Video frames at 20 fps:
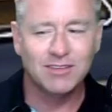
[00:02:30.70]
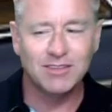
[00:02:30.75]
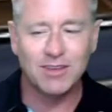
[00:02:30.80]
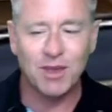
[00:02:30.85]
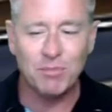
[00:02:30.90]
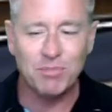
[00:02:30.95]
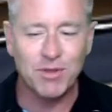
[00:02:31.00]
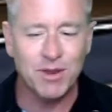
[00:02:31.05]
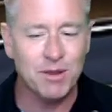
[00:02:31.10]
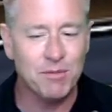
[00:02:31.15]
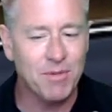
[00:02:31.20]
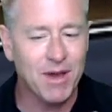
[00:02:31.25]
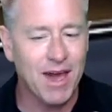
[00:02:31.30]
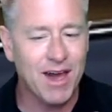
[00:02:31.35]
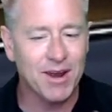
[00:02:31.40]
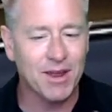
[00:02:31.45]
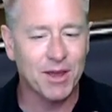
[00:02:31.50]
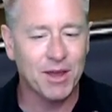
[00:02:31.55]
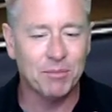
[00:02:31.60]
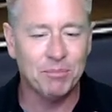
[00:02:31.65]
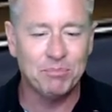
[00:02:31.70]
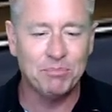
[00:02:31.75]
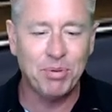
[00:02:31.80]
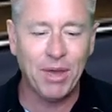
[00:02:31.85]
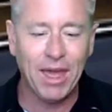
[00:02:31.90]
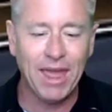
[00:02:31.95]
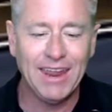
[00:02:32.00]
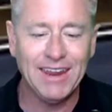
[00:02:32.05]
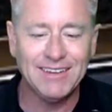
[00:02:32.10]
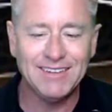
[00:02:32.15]
Something about a
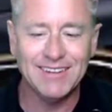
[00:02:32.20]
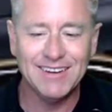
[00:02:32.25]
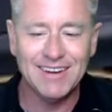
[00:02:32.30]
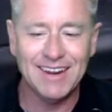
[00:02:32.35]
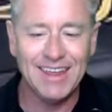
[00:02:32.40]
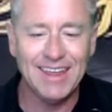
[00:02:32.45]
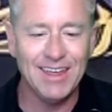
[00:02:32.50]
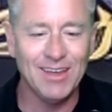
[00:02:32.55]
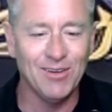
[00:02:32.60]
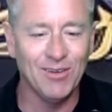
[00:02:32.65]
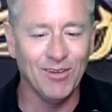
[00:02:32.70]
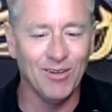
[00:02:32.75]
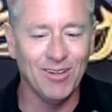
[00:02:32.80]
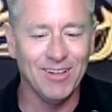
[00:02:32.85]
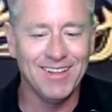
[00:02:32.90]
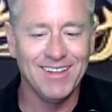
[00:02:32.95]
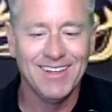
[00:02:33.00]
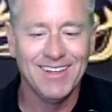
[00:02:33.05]
painted eagle